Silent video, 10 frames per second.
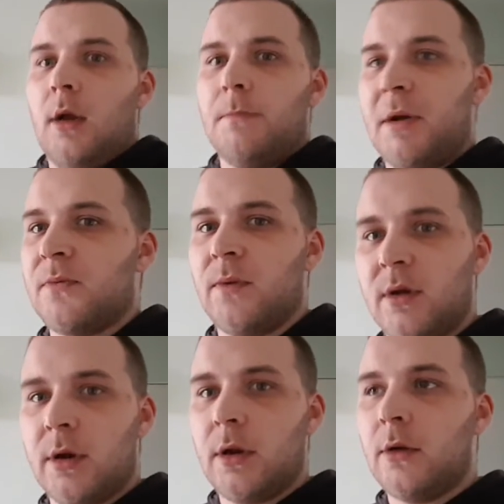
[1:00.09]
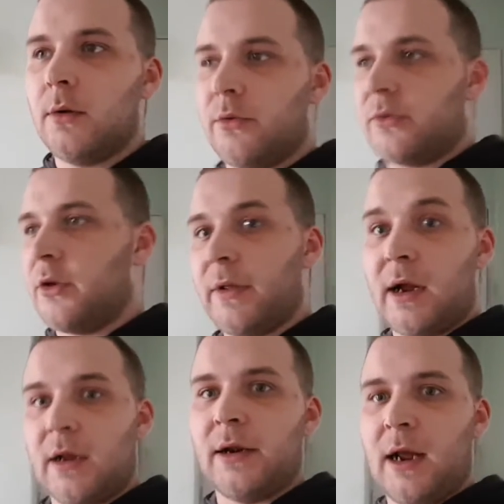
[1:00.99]
Best thing to do so that
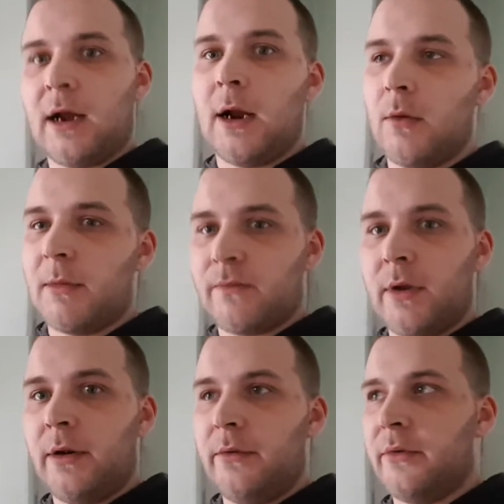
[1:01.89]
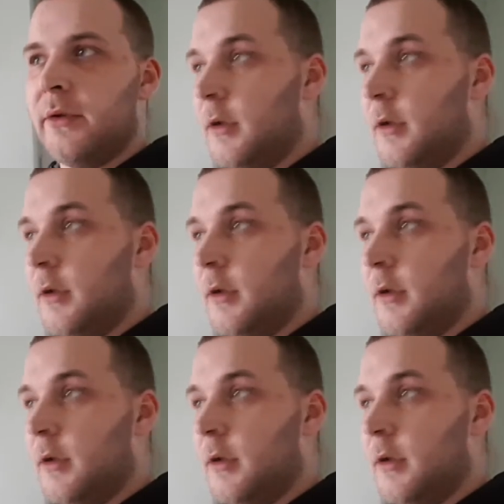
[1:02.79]
I can hang out with my friends.